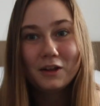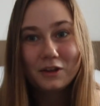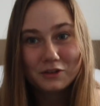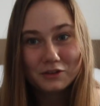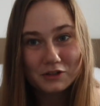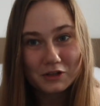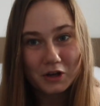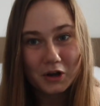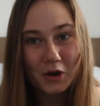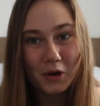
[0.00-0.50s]

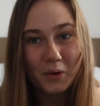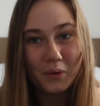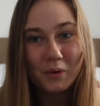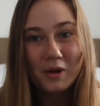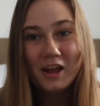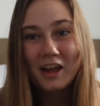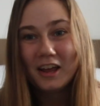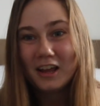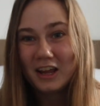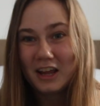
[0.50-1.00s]
So
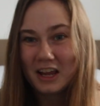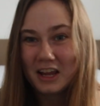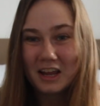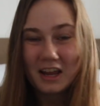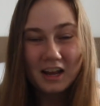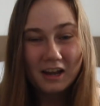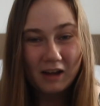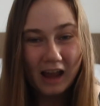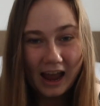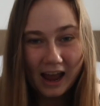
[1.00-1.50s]
it
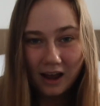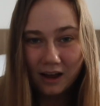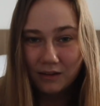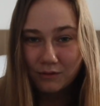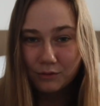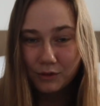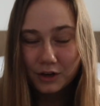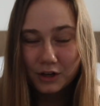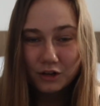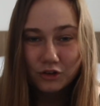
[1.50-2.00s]
can
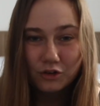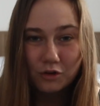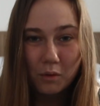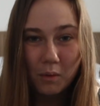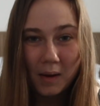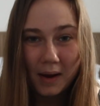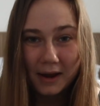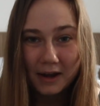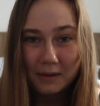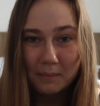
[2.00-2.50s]
average
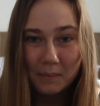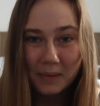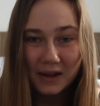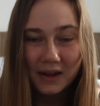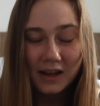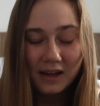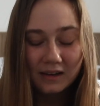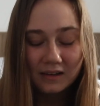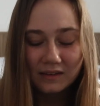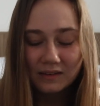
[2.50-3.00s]
quite a
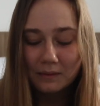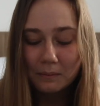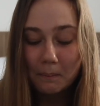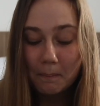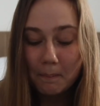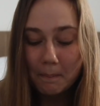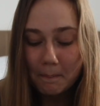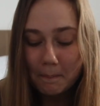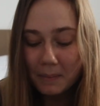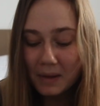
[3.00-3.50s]
bit,
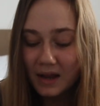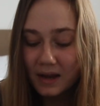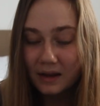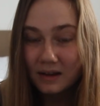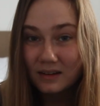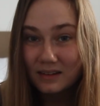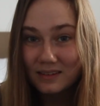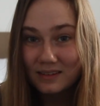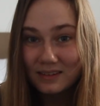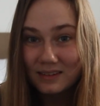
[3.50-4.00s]

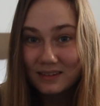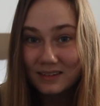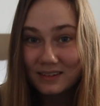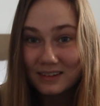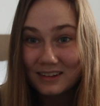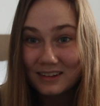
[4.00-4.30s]
but